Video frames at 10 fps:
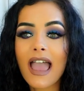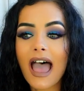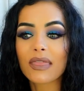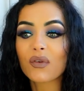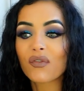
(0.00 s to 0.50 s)

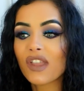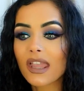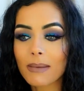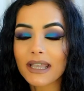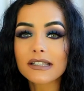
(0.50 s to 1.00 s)
and the
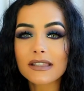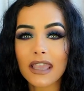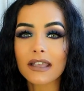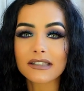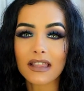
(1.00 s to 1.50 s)
fear-based
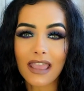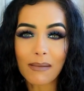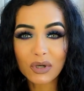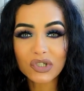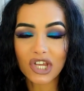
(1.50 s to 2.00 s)
things that
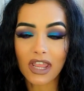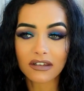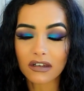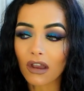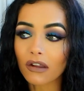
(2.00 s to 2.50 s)
they're
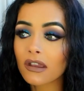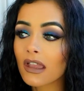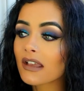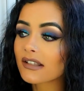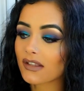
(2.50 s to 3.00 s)
pushing you know
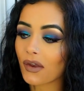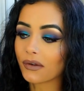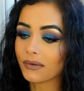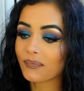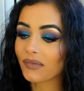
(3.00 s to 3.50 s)

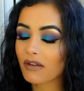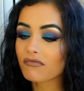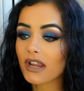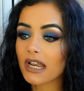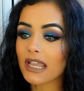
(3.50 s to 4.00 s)
so it
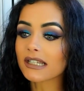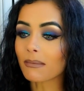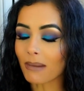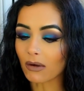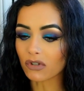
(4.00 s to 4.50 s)
really is
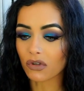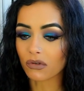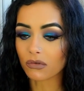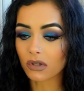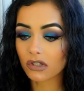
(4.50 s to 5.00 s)
about
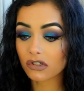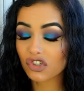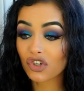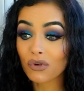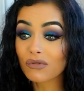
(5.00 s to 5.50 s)
you
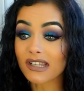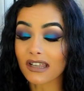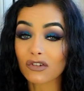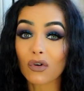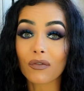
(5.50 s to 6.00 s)

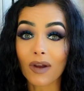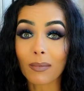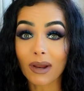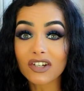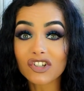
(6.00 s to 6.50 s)
choosing your
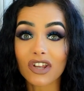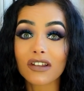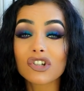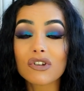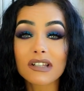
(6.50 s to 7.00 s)

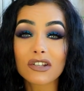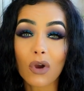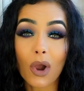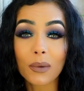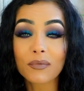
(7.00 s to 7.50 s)
vibration choosing
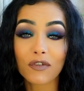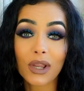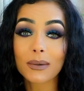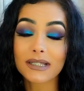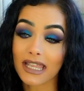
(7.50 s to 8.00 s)
your home
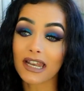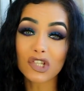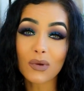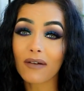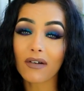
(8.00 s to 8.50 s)
frequency and i
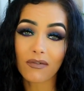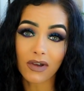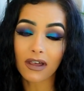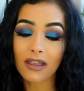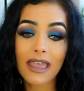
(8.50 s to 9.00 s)
do have
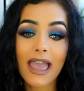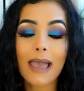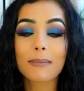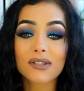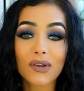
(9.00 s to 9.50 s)
other
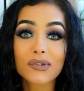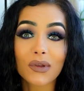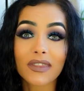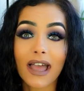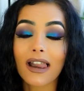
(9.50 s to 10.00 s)
episodes
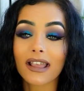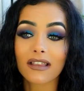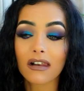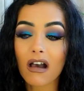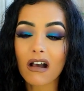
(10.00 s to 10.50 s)
on that like
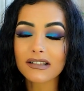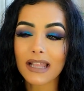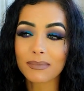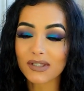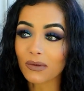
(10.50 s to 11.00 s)
the last
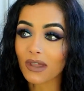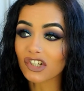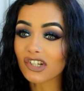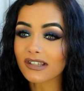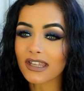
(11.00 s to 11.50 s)
episode that i
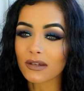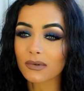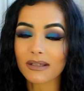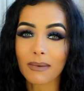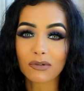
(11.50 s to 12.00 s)
just did
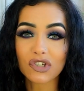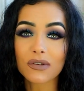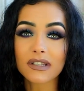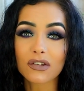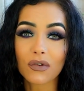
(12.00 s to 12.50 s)
was about
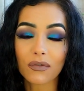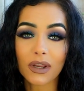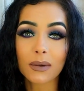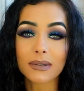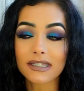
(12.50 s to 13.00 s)
choosing your
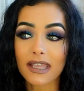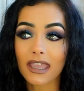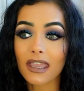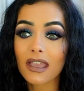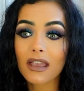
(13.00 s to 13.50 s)

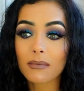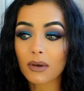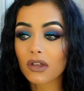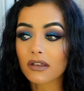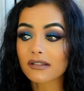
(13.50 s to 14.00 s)
frequency
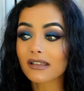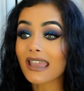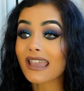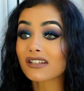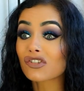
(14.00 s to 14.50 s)
because
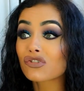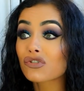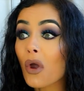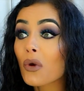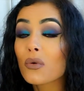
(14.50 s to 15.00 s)
it's
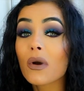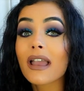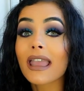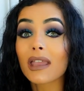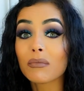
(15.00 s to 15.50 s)
so
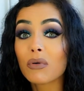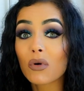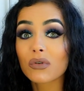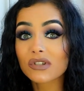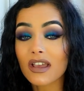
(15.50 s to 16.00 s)

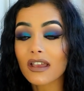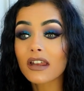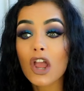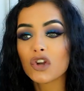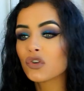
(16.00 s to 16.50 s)

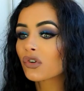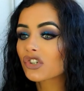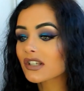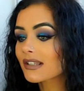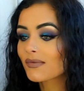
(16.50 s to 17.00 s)
important, not
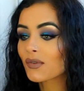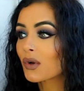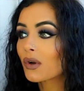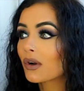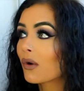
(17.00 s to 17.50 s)
just
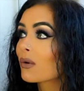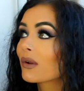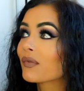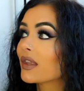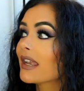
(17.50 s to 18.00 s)
for all
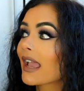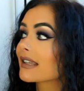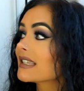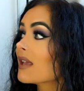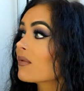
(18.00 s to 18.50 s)
of the
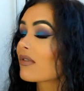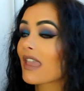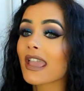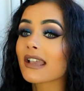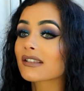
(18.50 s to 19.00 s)
negative
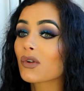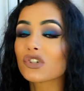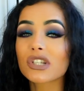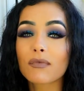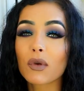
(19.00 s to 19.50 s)
things,
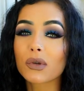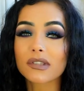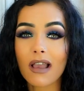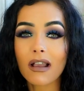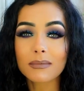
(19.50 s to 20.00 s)
not just for your
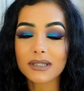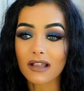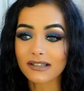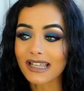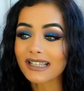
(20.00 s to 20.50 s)

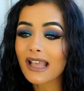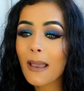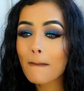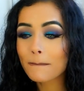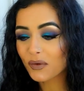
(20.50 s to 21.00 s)
circumstances,
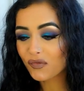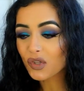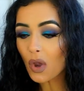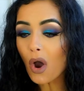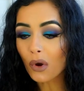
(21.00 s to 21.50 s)
but
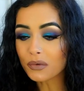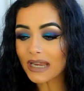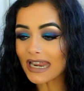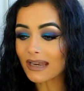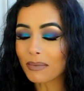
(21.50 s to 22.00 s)
for your own
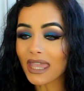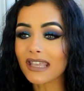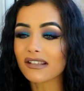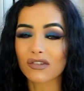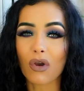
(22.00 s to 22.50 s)
inner
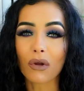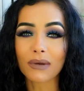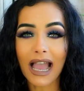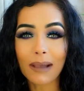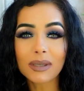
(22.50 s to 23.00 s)
peace, your
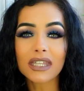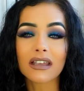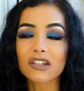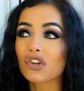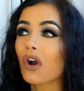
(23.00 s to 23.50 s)
own
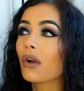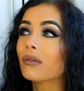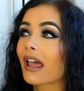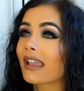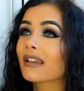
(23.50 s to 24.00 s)
happiness, your
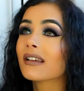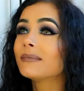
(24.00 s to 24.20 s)
own like